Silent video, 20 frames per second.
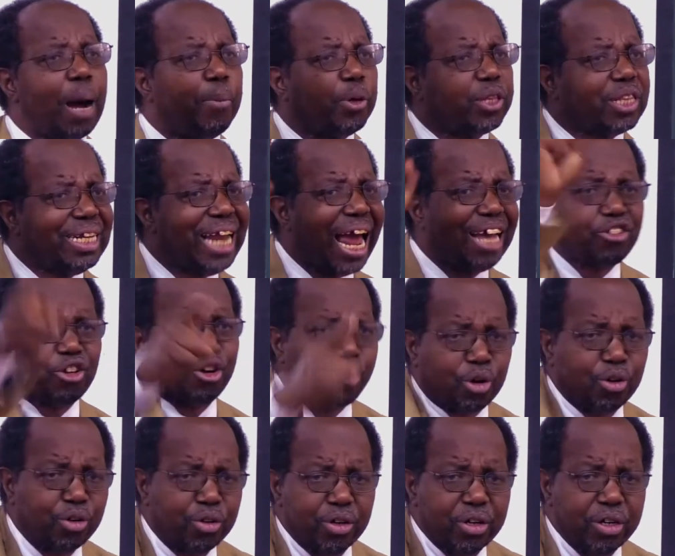a
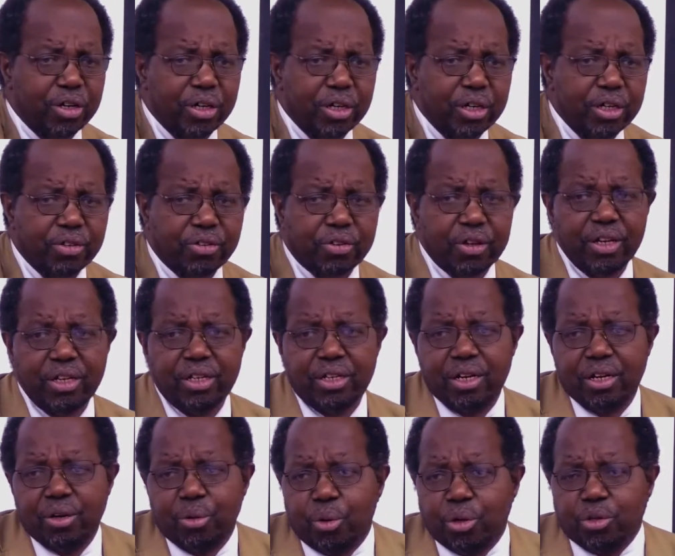multinational. Said,
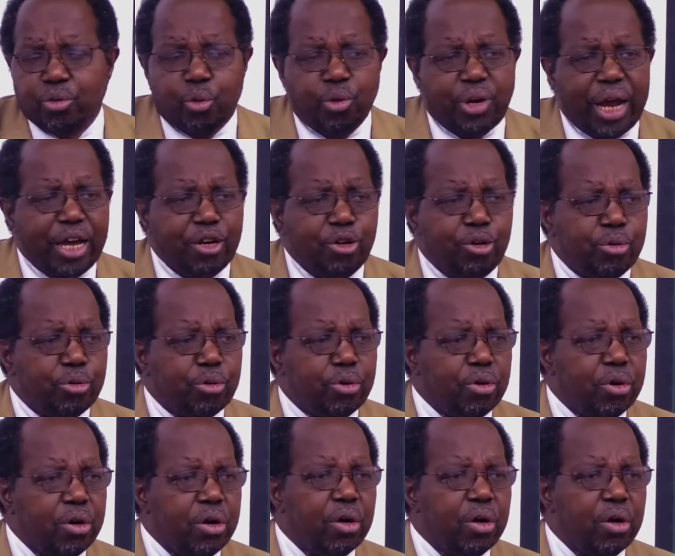what could I do?